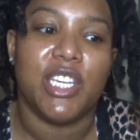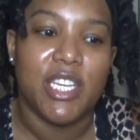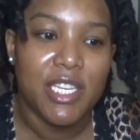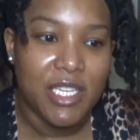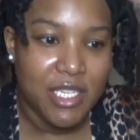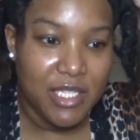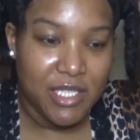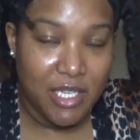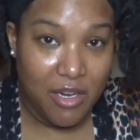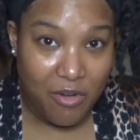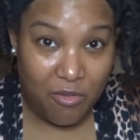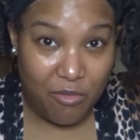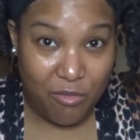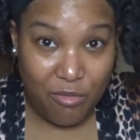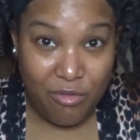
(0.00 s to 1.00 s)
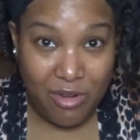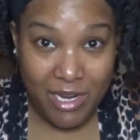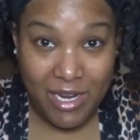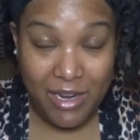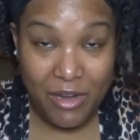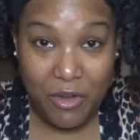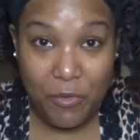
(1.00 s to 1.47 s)
is
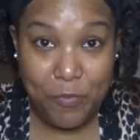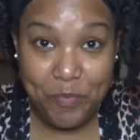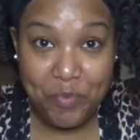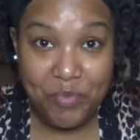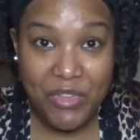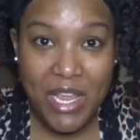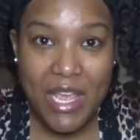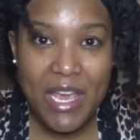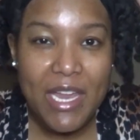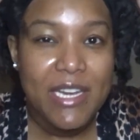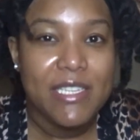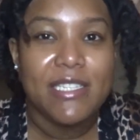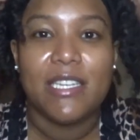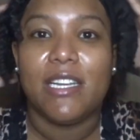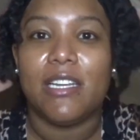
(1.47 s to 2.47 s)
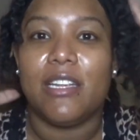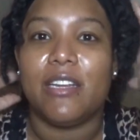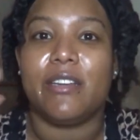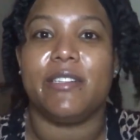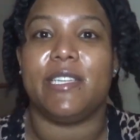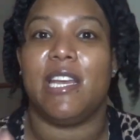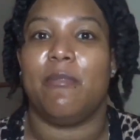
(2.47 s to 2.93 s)
real. And it's still a
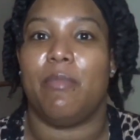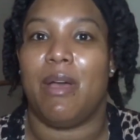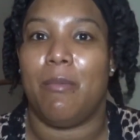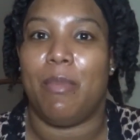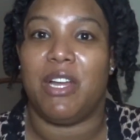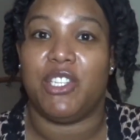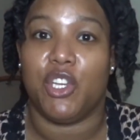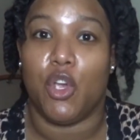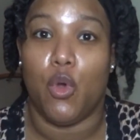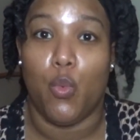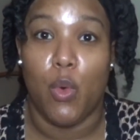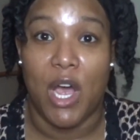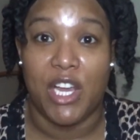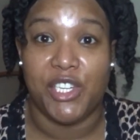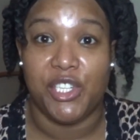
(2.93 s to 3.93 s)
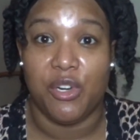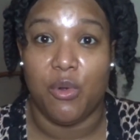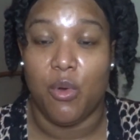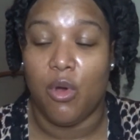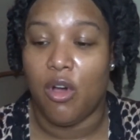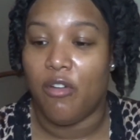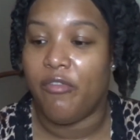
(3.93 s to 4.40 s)
little damp. I'm about to go wash it
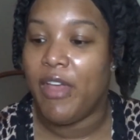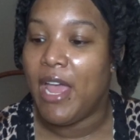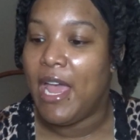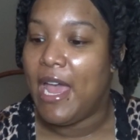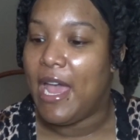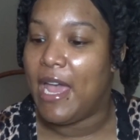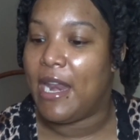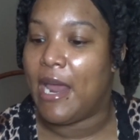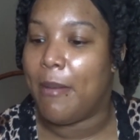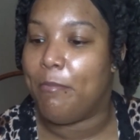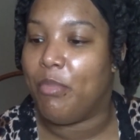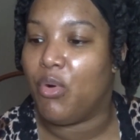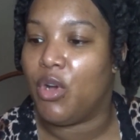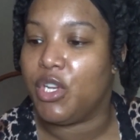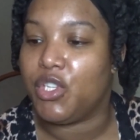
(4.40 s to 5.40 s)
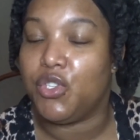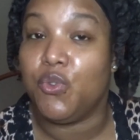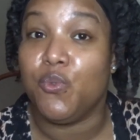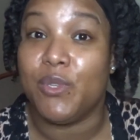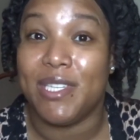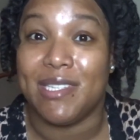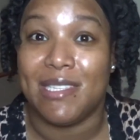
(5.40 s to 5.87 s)
off. And I bought
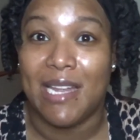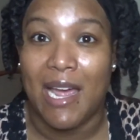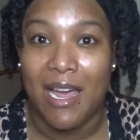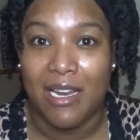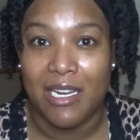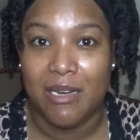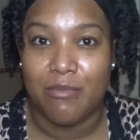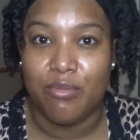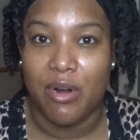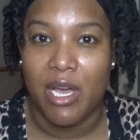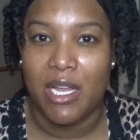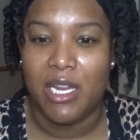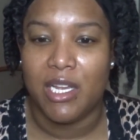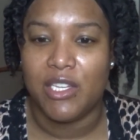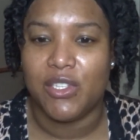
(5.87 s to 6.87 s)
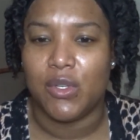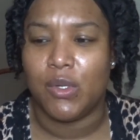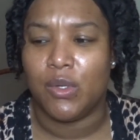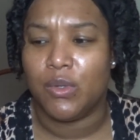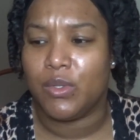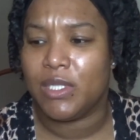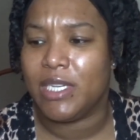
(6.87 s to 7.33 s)
2 styling products.
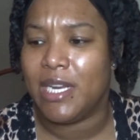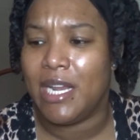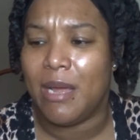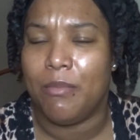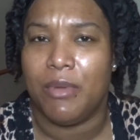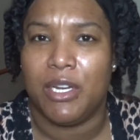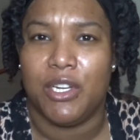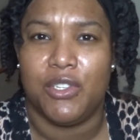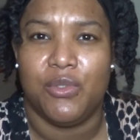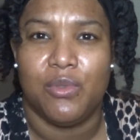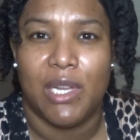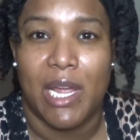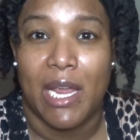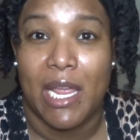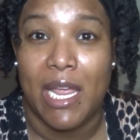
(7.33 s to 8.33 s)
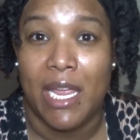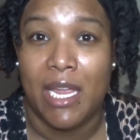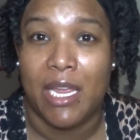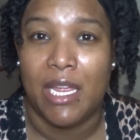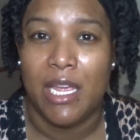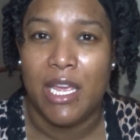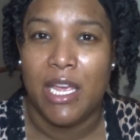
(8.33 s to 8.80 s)
So today I'm going to do like a